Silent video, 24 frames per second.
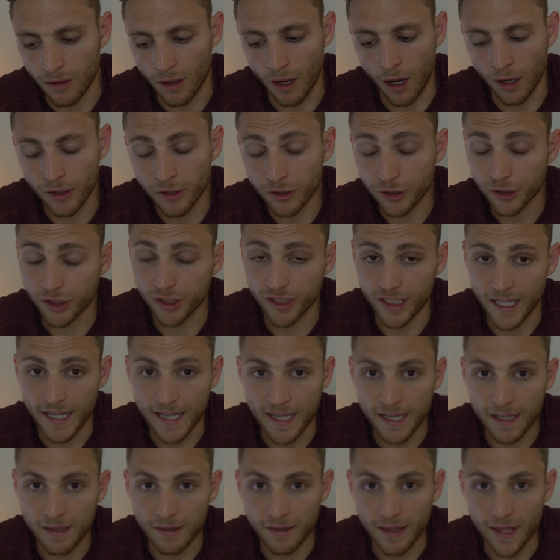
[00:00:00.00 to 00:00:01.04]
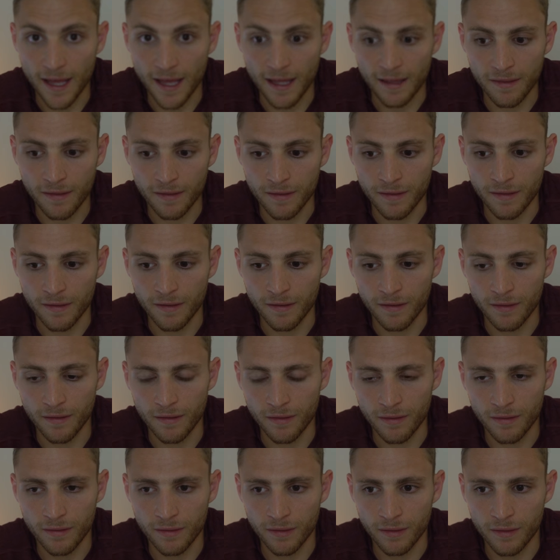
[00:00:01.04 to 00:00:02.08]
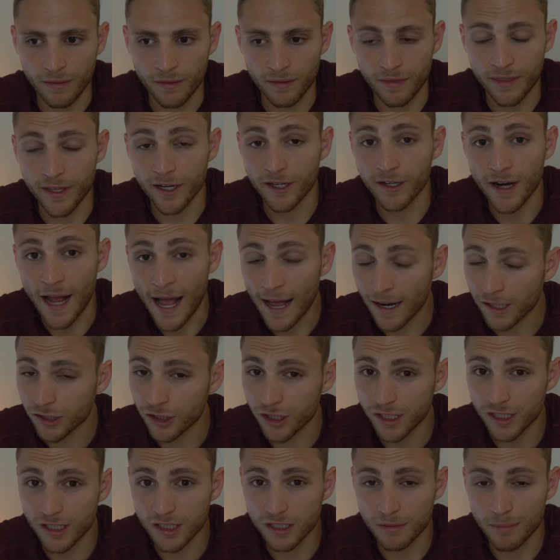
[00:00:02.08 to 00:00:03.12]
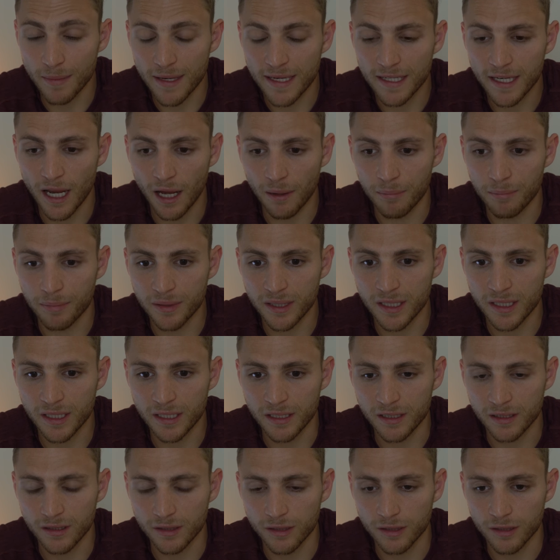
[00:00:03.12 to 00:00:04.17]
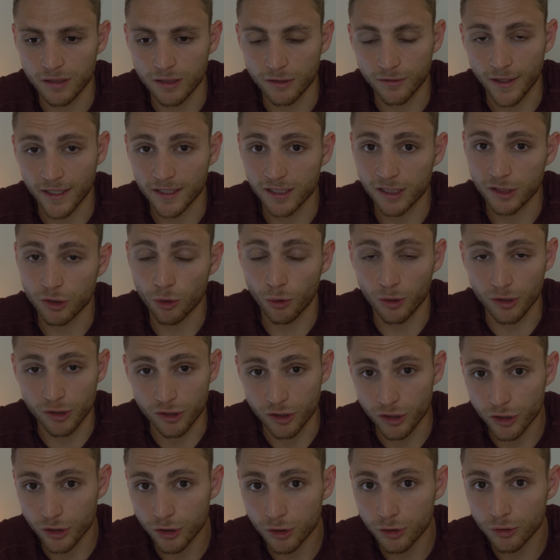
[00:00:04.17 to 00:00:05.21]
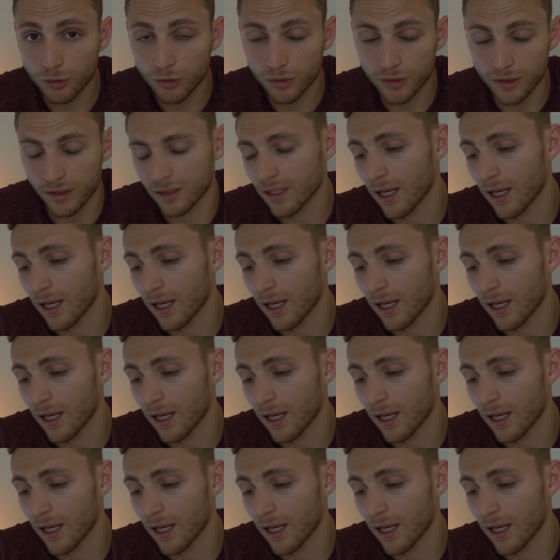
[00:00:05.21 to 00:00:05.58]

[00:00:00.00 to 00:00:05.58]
understand that their actions may not be directed towards you.